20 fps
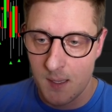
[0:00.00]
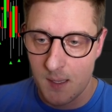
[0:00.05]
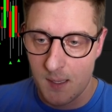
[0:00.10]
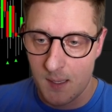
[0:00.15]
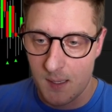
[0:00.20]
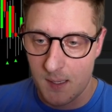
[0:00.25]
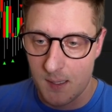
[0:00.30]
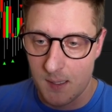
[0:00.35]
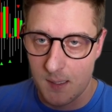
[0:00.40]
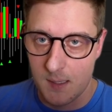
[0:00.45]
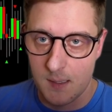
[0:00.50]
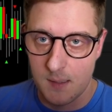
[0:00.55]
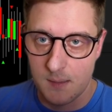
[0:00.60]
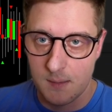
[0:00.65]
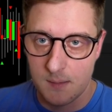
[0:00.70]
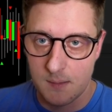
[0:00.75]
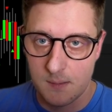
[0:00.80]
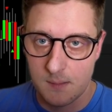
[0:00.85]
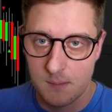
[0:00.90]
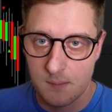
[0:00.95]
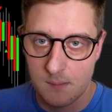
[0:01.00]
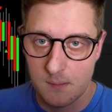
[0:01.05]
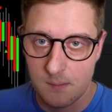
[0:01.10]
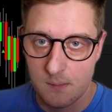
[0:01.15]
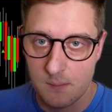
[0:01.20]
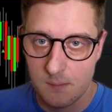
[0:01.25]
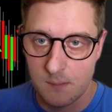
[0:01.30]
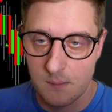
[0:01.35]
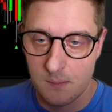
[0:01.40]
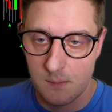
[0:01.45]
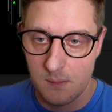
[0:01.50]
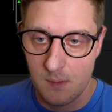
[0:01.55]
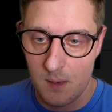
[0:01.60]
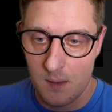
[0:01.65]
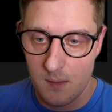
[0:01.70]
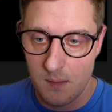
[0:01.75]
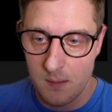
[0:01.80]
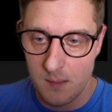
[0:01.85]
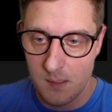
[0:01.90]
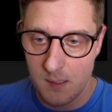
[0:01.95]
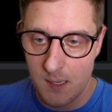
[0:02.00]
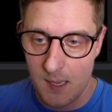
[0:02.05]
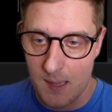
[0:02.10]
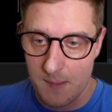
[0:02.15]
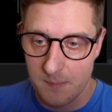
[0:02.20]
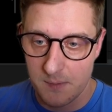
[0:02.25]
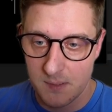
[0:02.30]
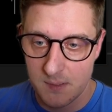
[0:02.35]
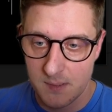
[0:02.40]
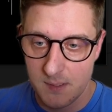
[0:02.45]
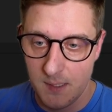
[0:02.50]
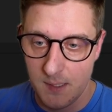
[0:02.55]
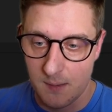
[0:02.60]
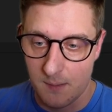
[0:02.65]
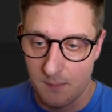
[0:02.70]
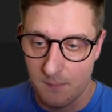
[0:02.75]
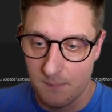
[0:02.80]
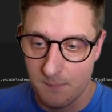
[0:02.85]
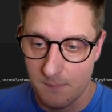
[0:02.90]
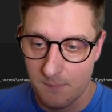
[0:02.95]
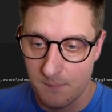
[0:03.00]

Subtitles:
And nothing happens here.